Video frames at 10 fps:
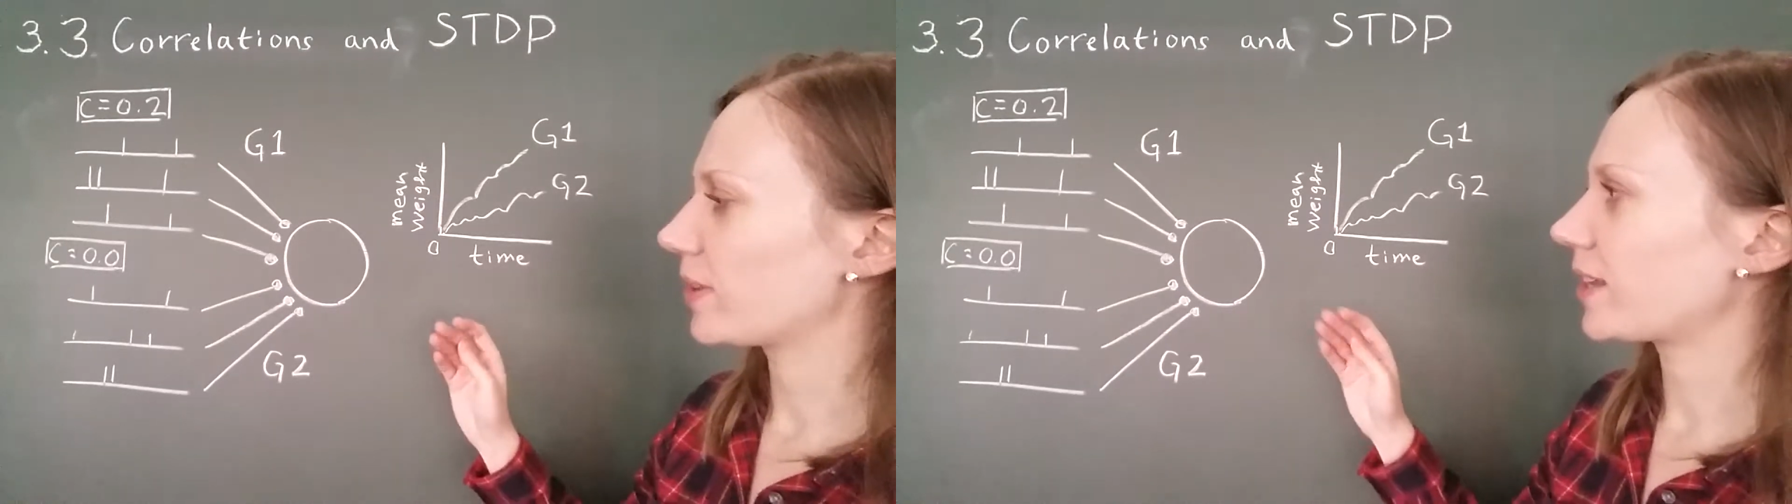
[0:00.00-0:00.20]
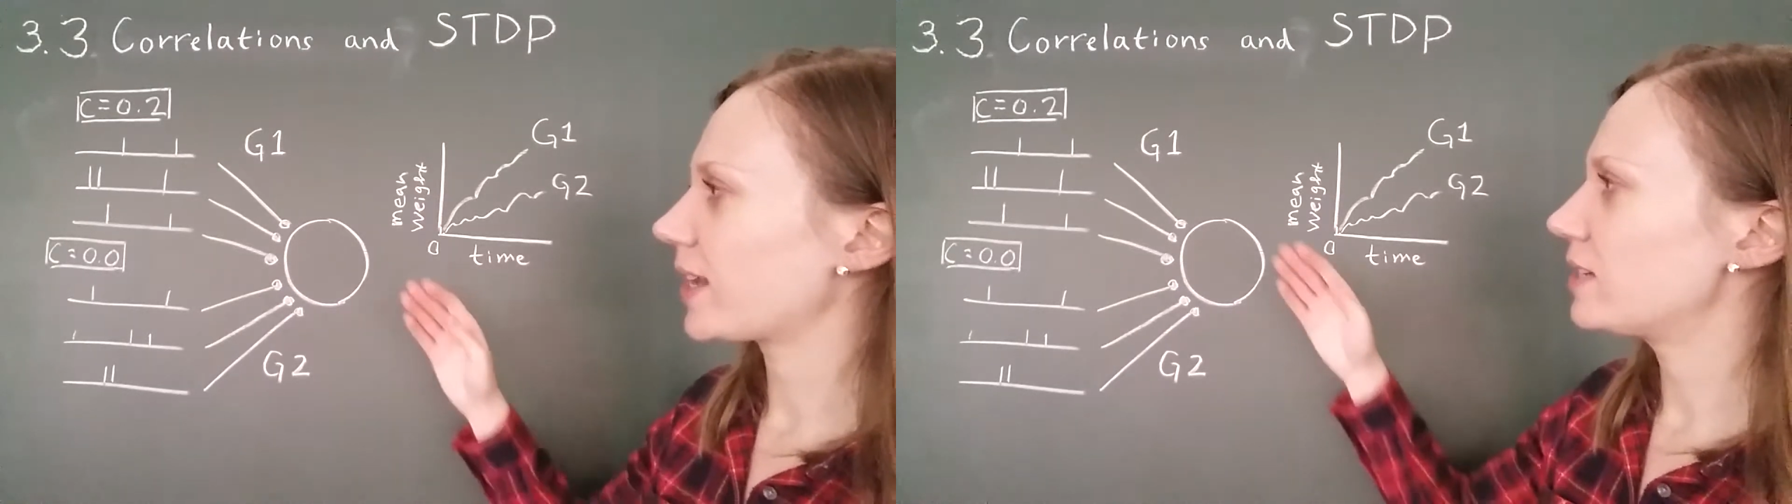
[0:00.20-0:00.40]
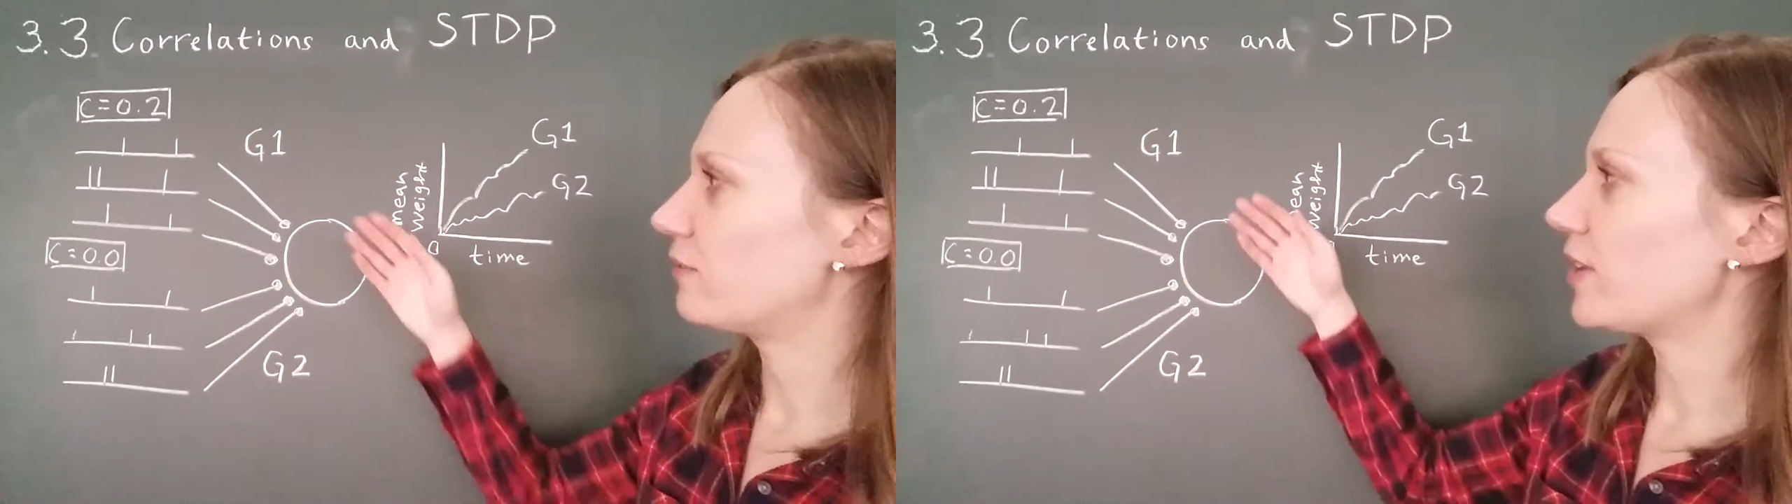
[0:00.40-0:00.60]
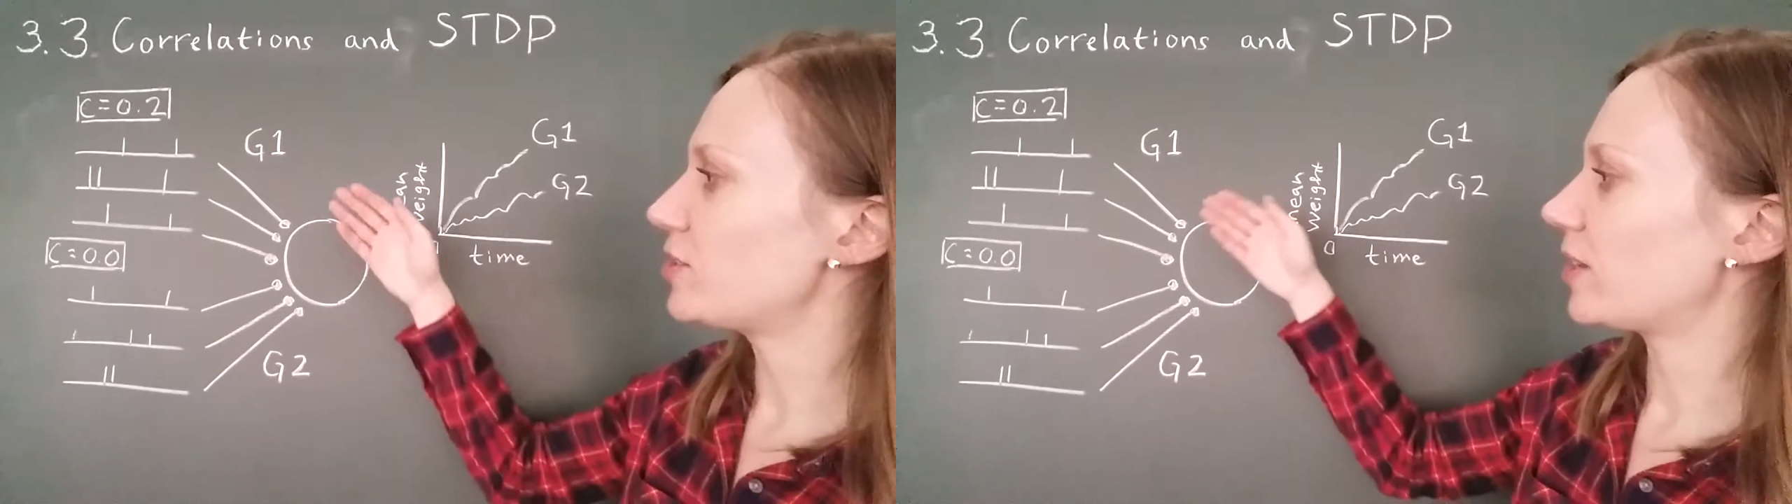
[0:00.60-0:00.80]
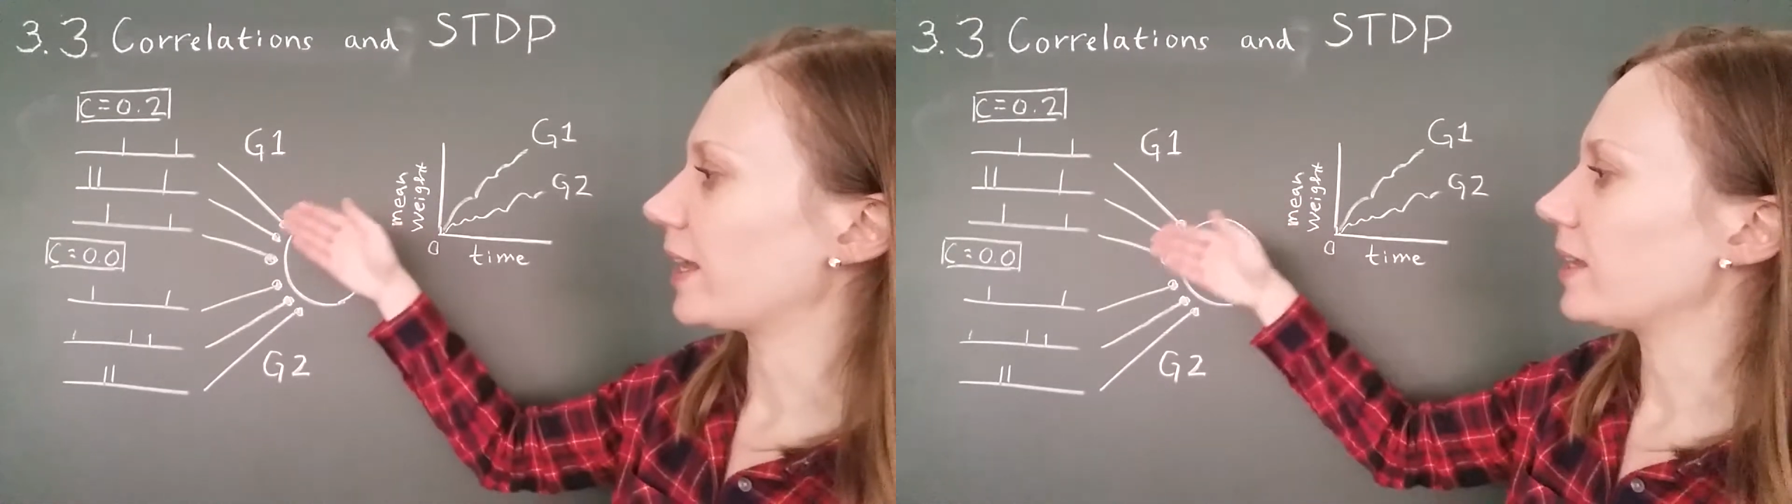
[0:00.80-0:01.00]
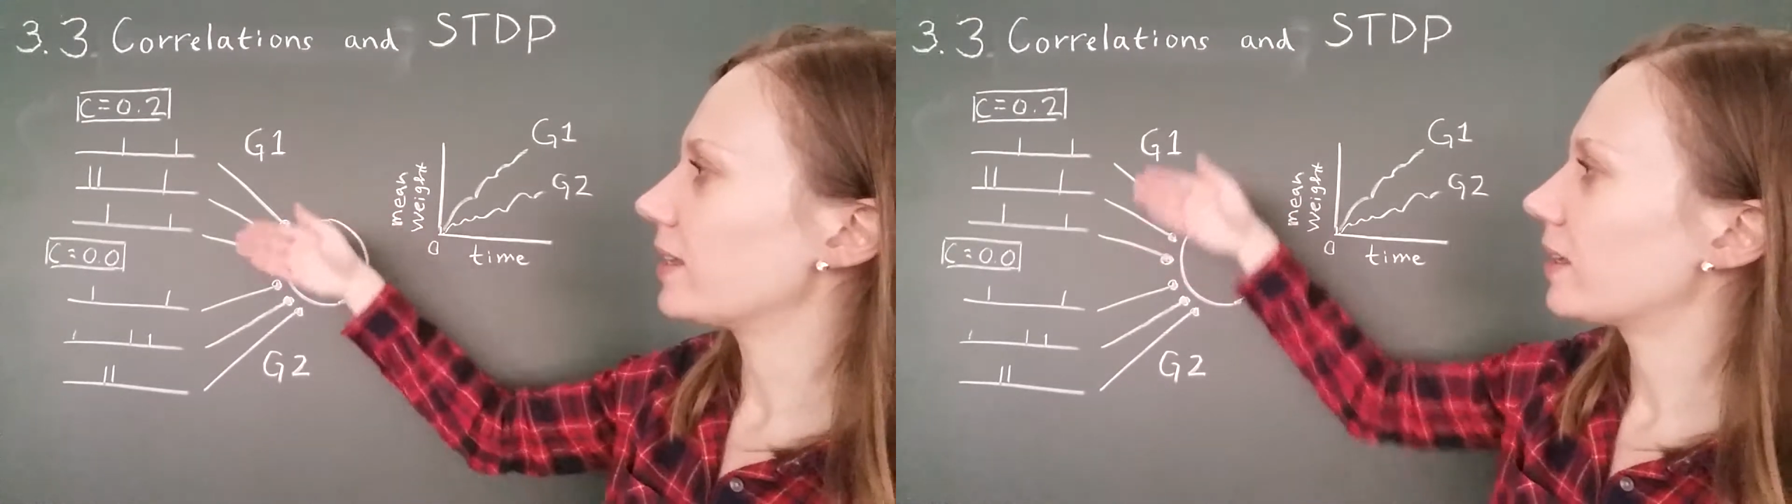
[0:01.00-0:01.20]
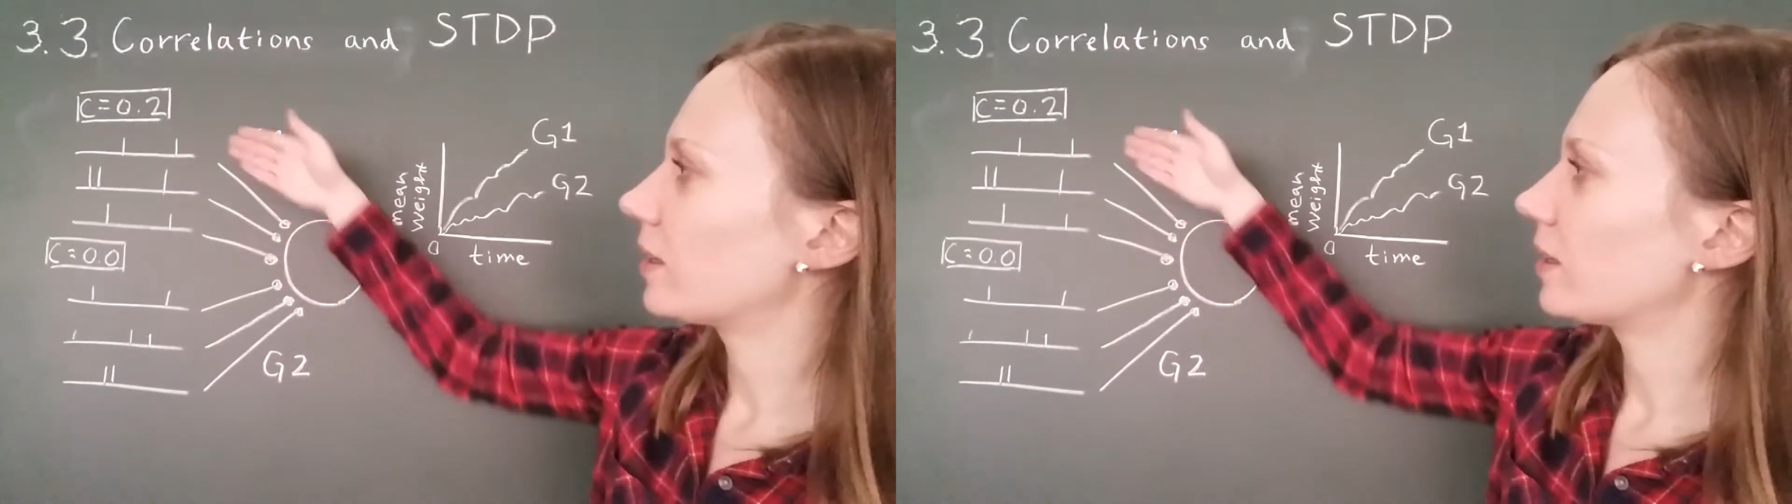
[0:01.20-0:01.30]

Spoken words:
that individually,